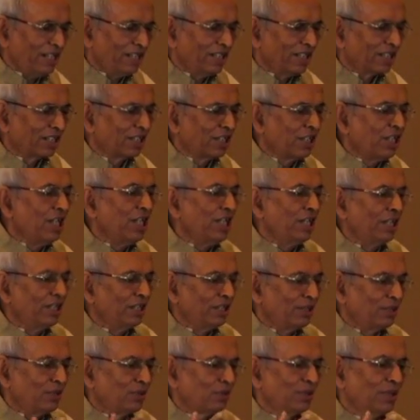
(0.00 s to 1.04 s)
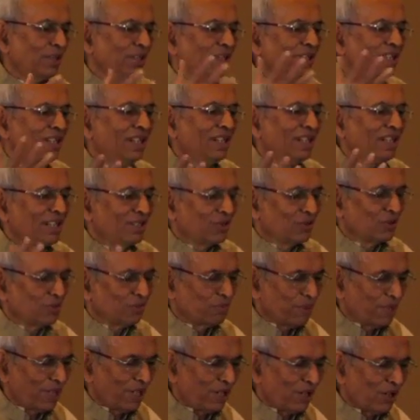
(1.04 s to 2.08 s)
the key to the
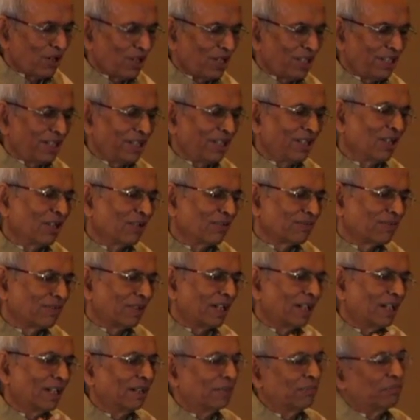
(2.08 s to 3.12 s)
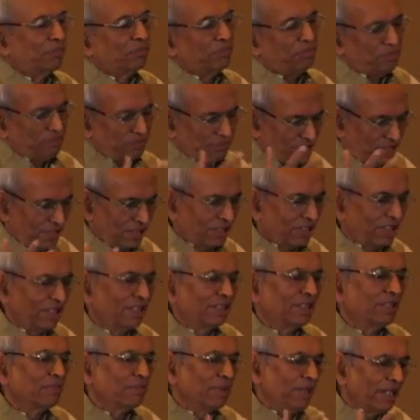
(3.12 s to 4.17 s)
superiority of, certainly
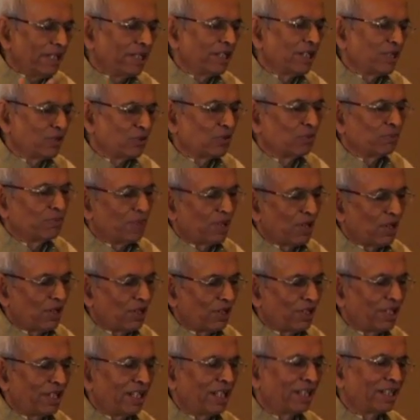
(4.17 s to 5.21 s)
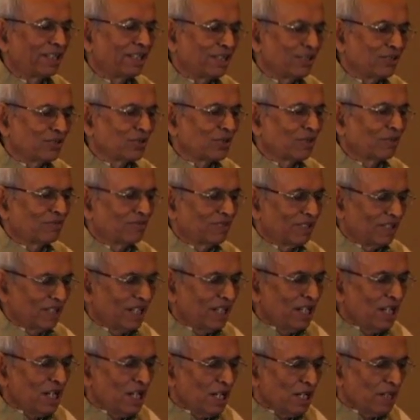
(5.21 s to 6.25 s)
the military superiority at least of the
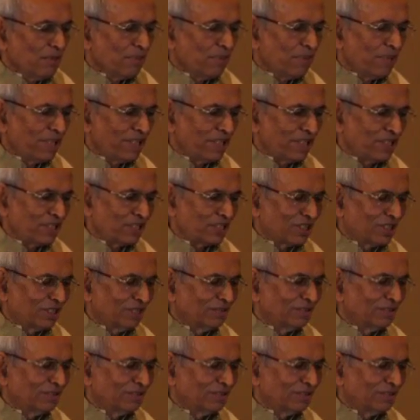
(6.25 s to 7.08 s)
British.